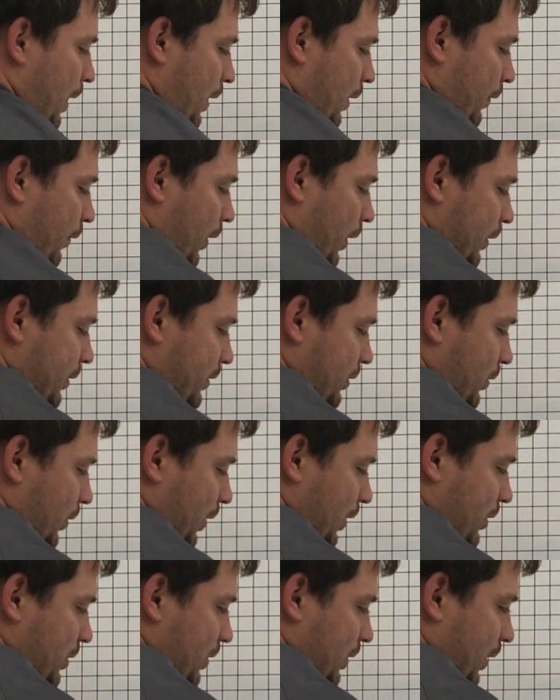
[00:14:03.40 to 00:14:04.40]
first
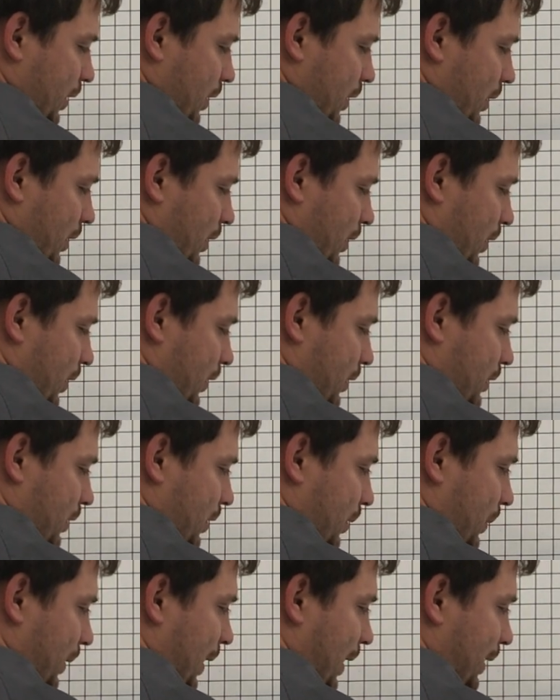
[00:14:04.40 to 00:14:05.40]
equation here, it's going
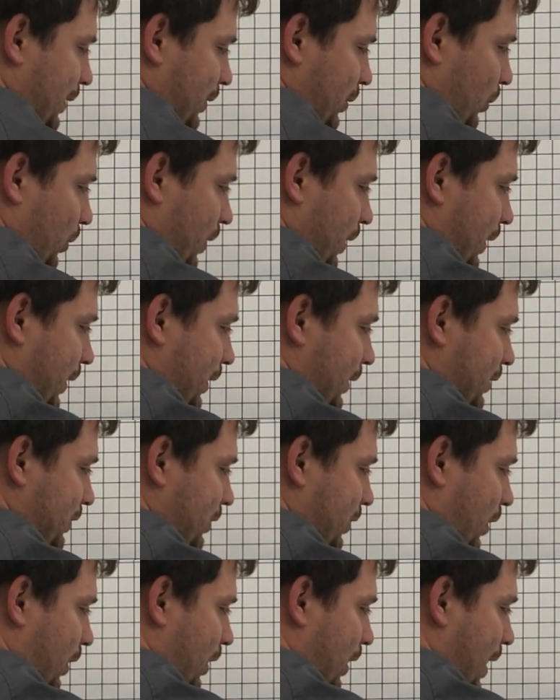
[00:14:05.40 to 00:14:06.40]
to be at 20 to
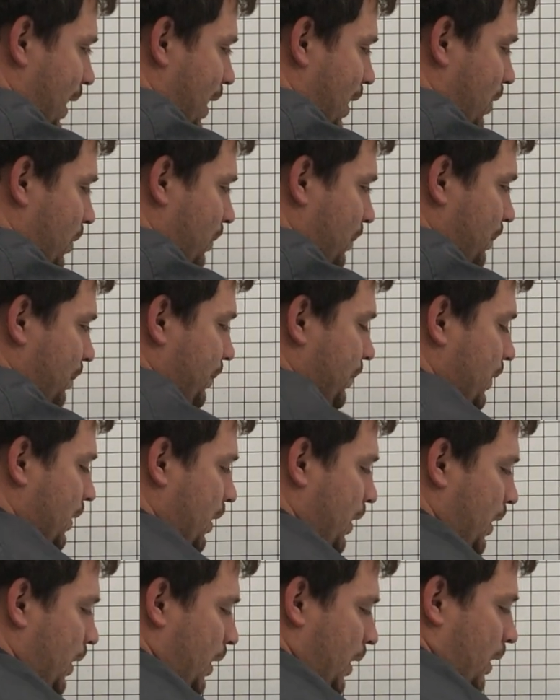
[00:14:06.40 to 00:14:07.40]
start out.
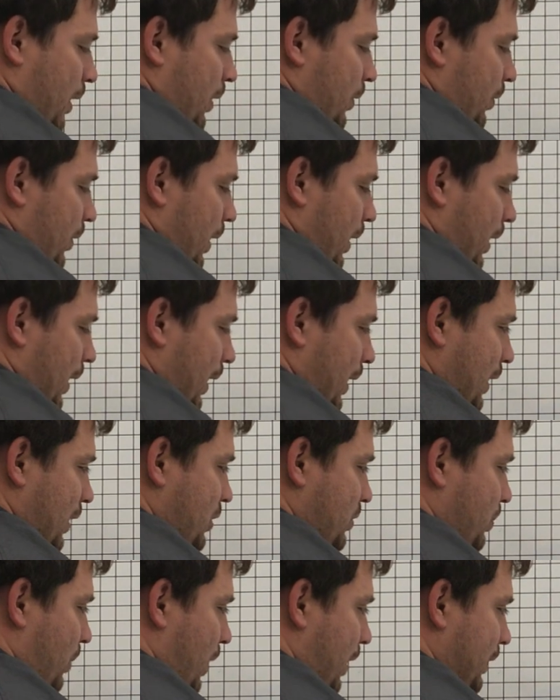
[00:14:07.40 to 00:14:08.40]
Then each
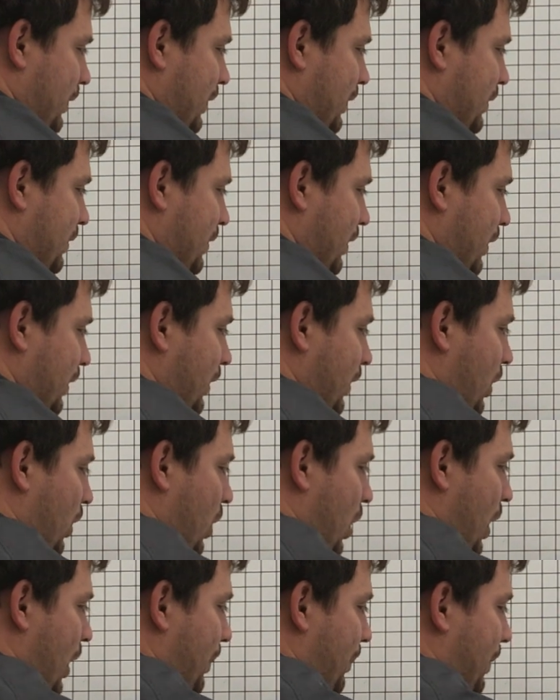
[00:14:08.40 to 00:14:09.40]
month it's going to go
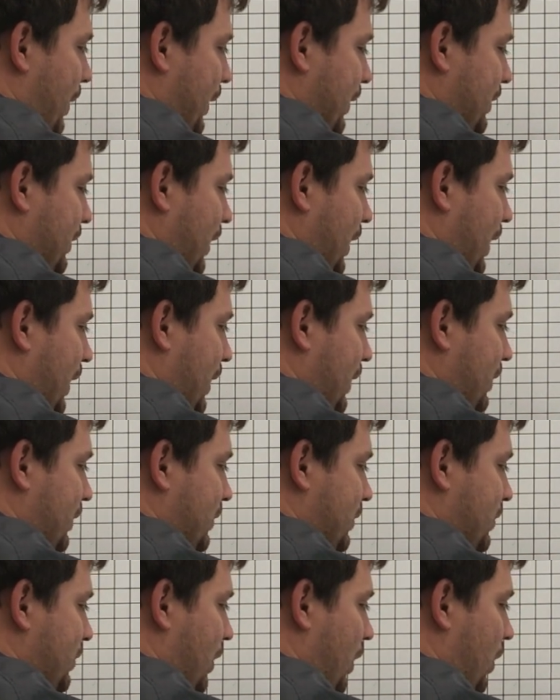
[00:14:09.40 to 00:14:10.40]
up by 10.
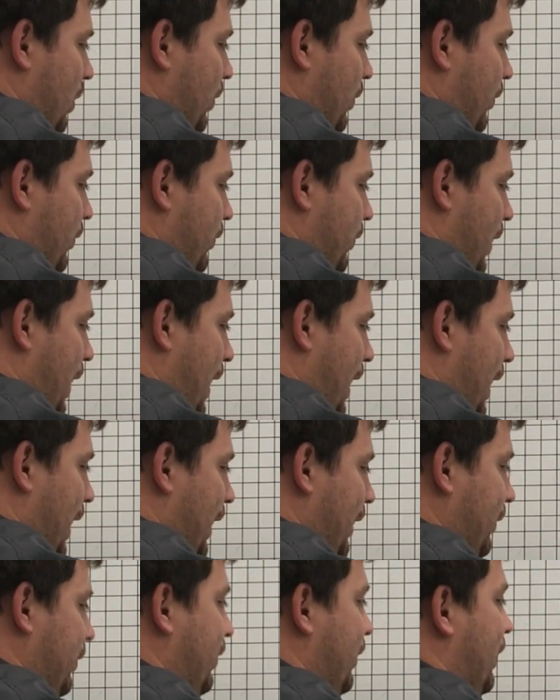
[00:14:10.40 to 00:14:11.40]
So
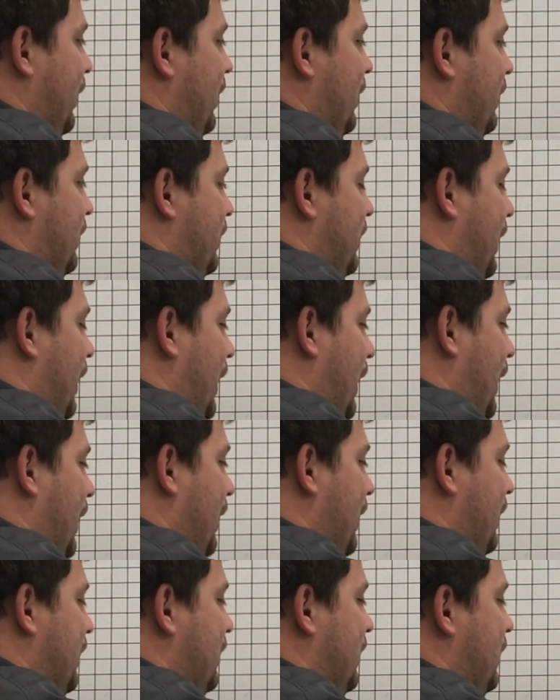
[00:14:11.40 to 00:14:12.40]
5,
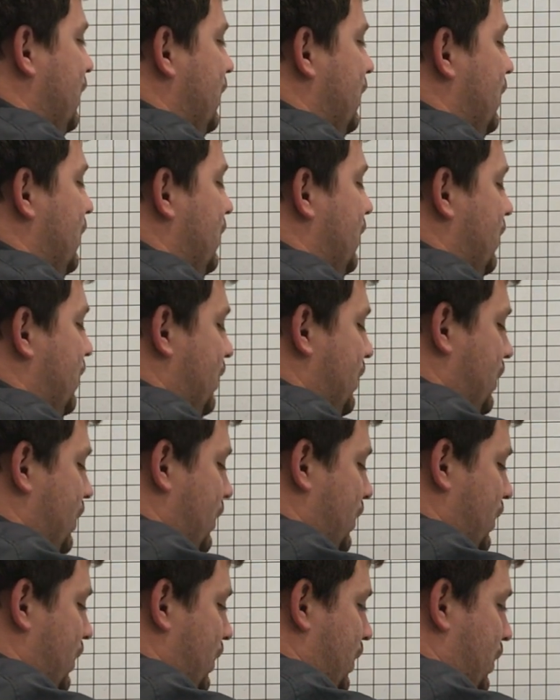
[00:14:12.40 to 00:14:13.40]
10,
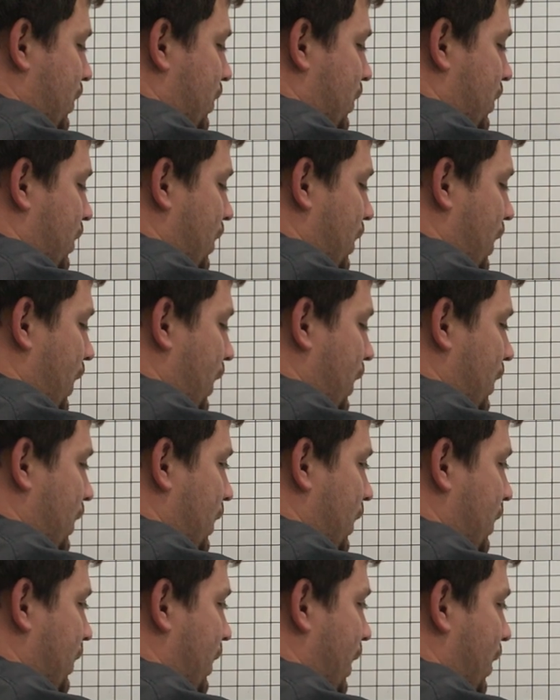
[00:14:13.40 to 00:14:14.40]
okay,
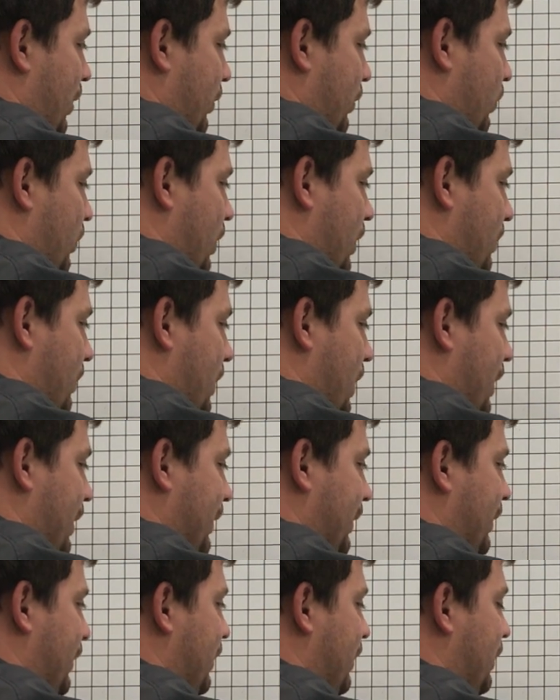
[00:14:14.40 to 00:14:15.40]
and that was 1 month.
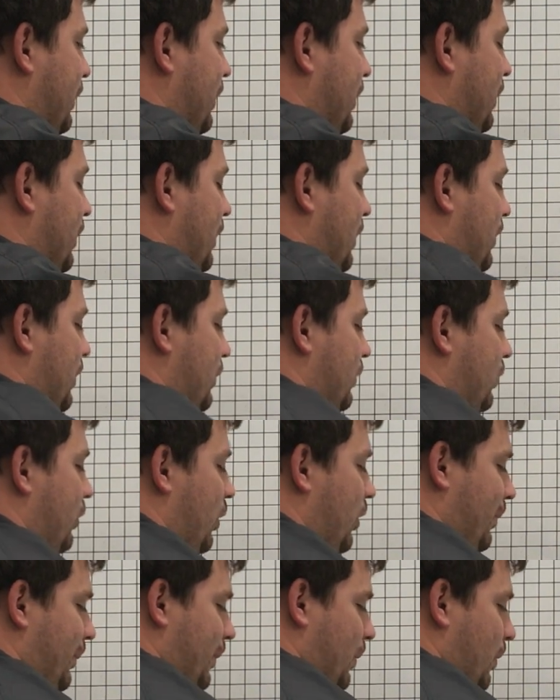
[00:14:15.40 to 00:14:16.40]
So
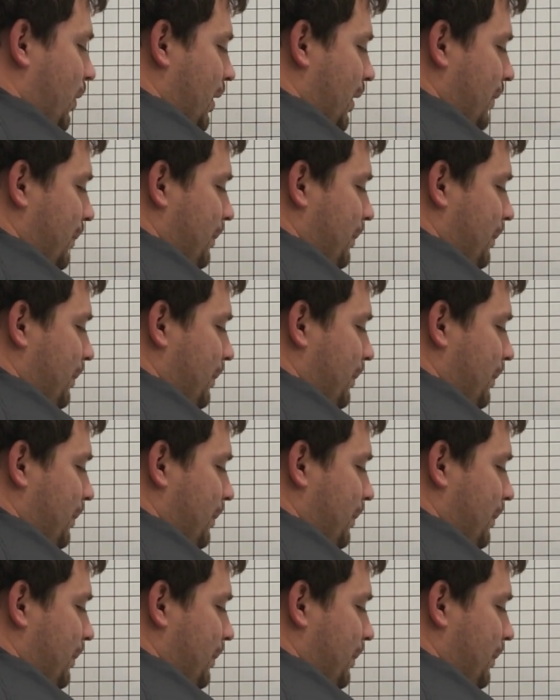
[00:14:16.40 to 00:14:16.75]
over 1.